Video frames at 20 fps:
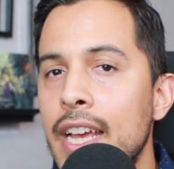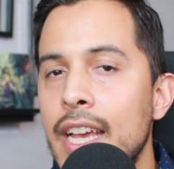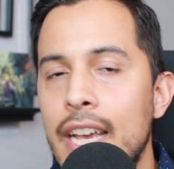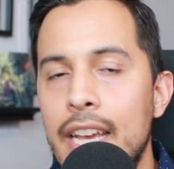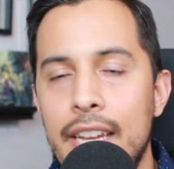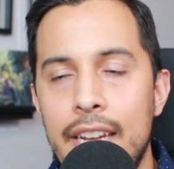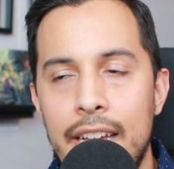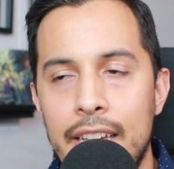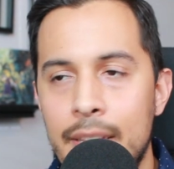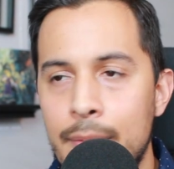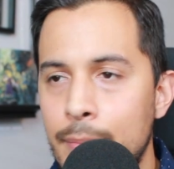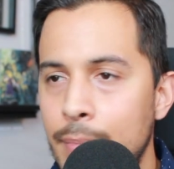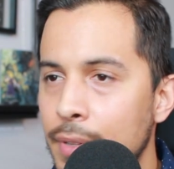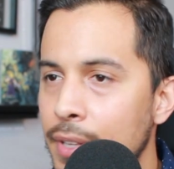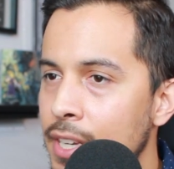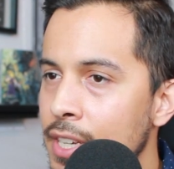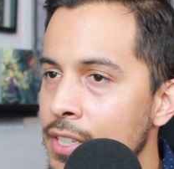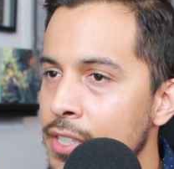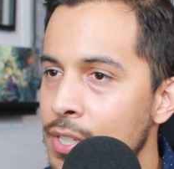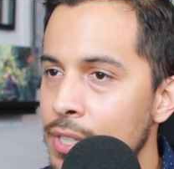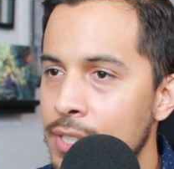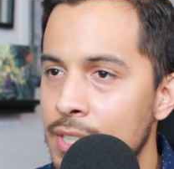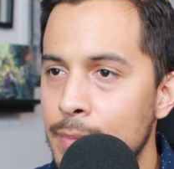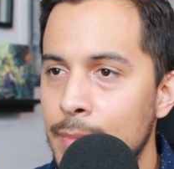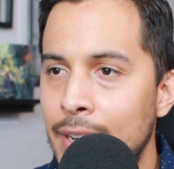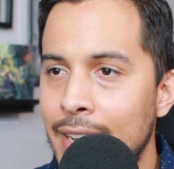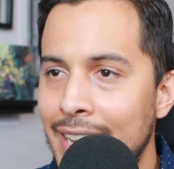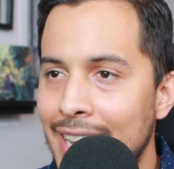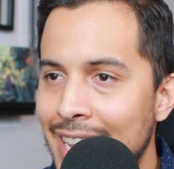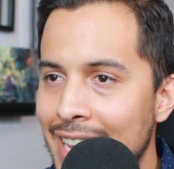And I can play just
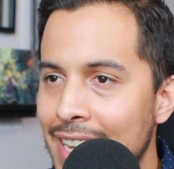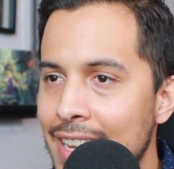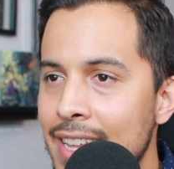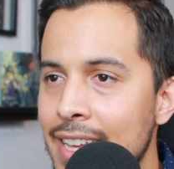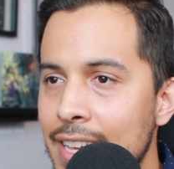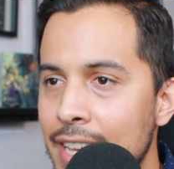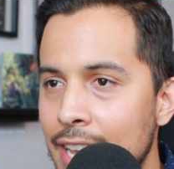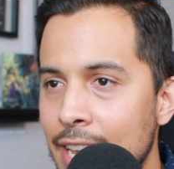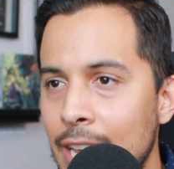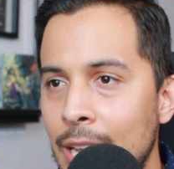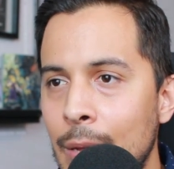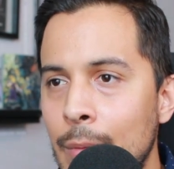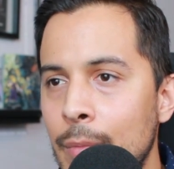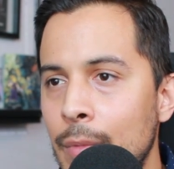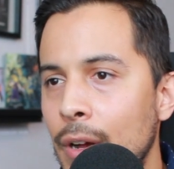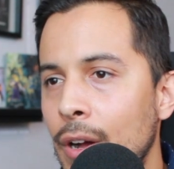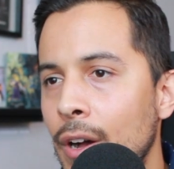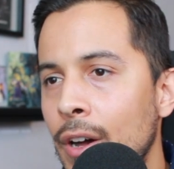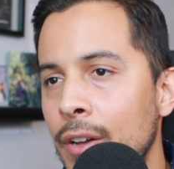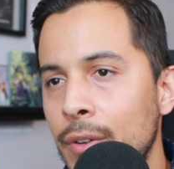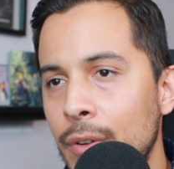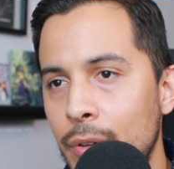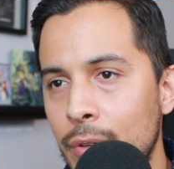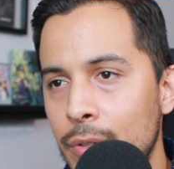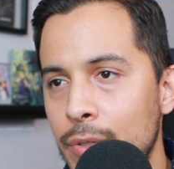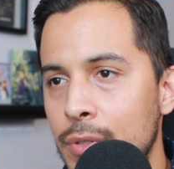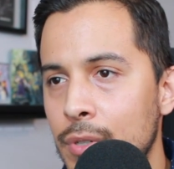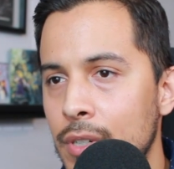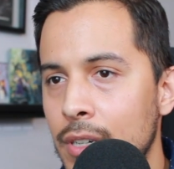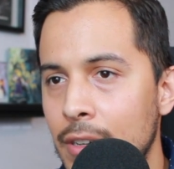about any game on
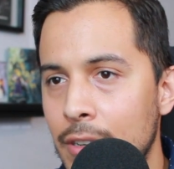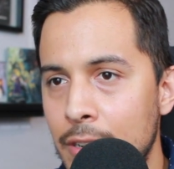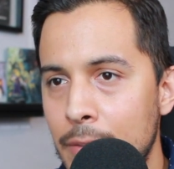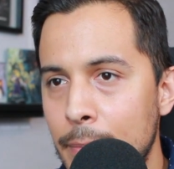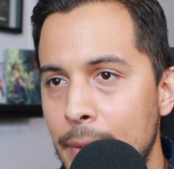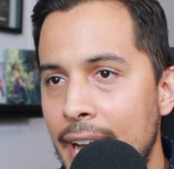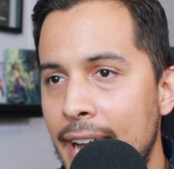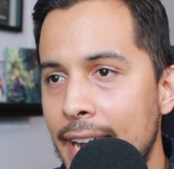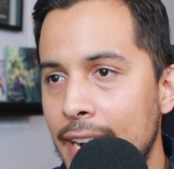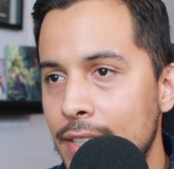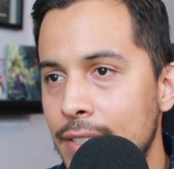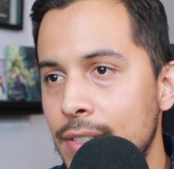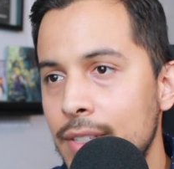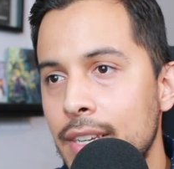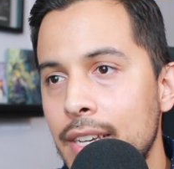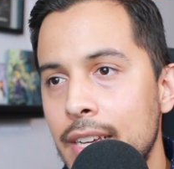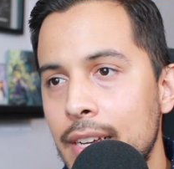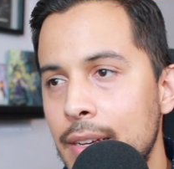Ultra or Max.